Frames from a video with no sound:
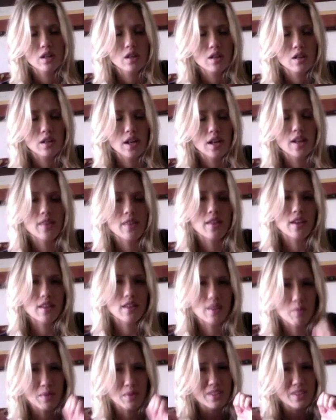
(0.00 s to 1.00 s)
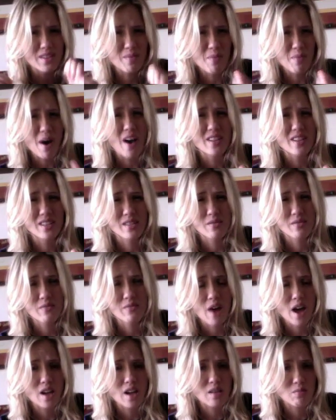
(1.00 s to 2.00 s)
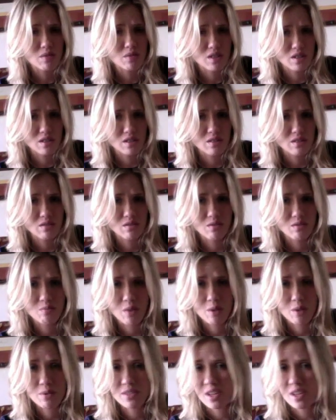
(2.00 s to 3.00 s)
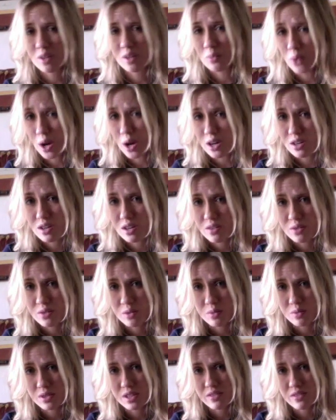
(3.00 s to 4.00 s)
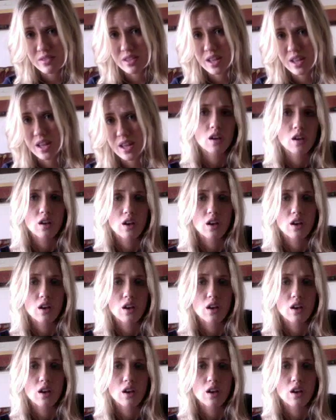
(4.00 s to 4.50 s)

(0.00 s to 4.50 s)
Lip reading: kind of think of them and send positive vibes and maybe say a prayer if you believe in that.